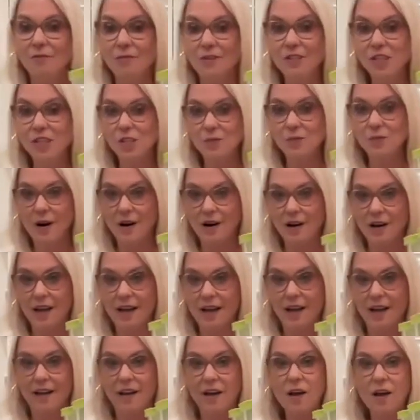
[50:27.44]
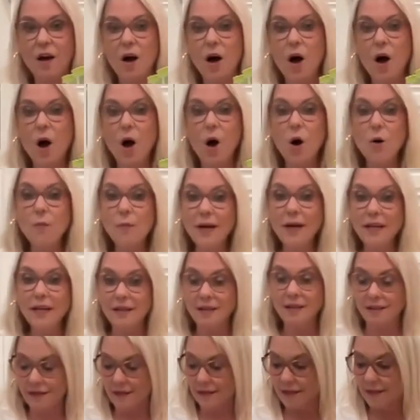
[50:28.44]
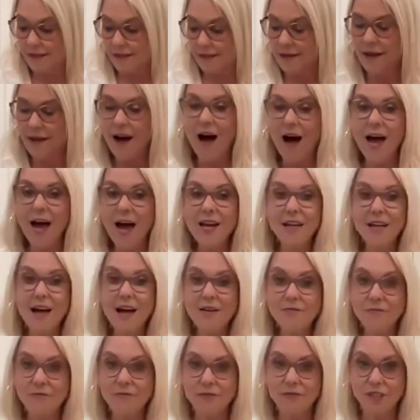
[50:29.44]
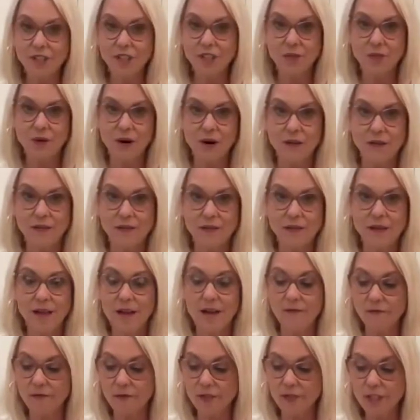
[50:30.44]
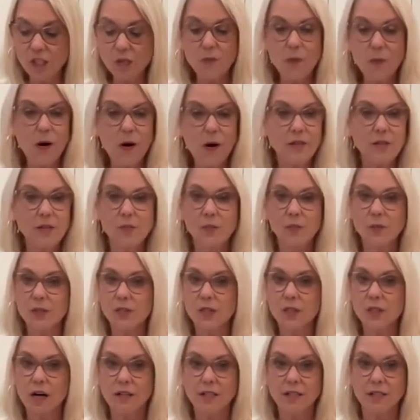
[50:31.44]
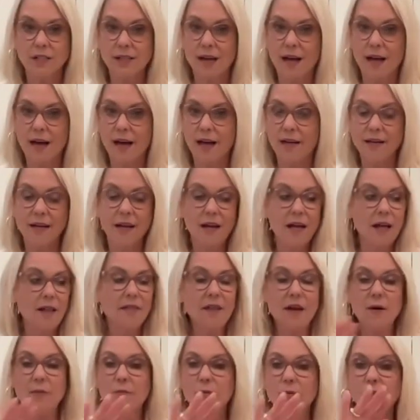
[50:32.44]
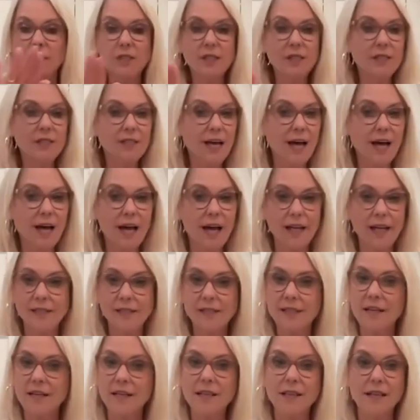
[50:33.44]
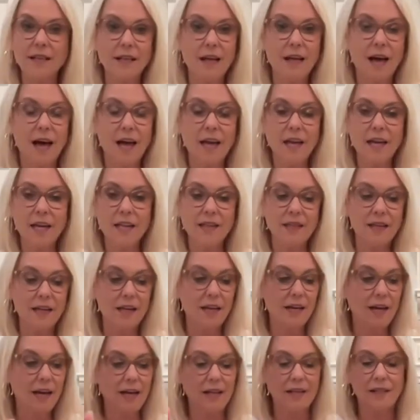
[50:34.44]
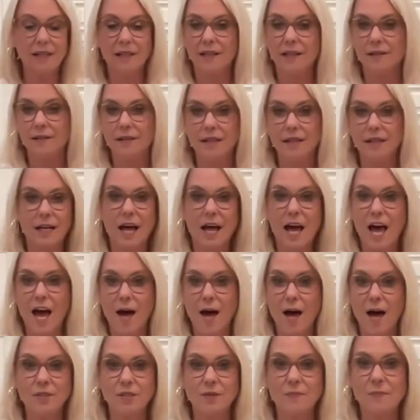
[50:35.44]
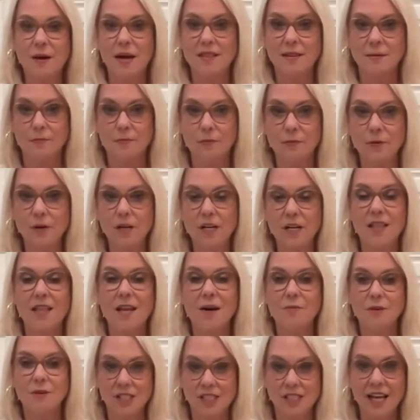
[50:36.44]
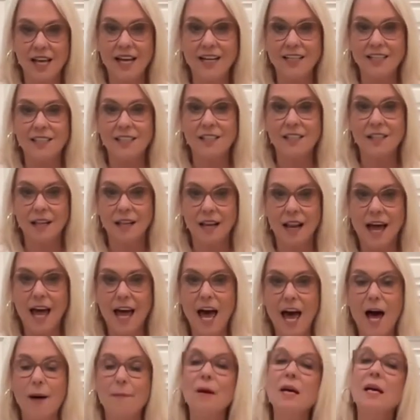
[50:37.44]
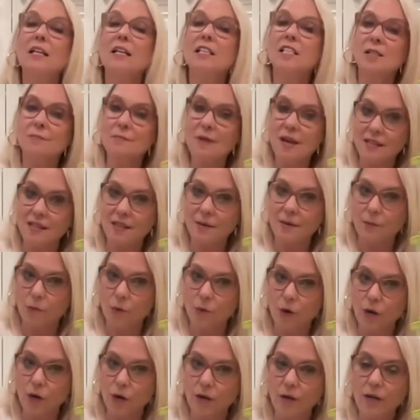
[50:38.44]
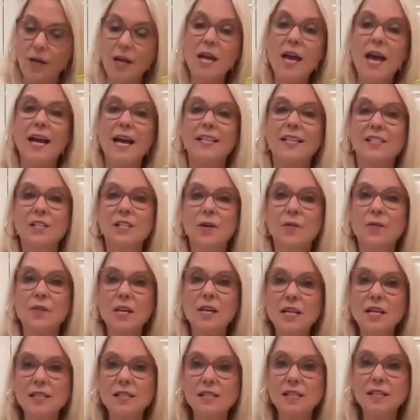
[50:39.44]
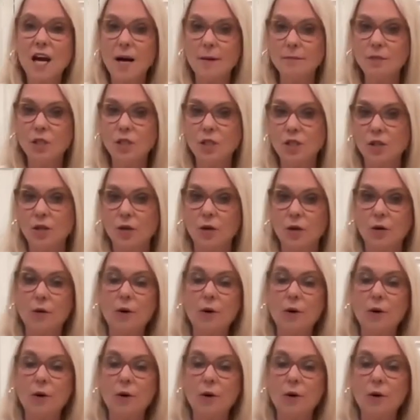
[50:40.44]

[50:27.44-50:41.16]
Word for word: Fridge Smart line. Oh my goodness. I love Fridge Smarts. And Fridge Smarts were, are designed, they weren't designed in the uh, in the in the lab to make them pretty. They were designed in the lab to make them work. And so these come to you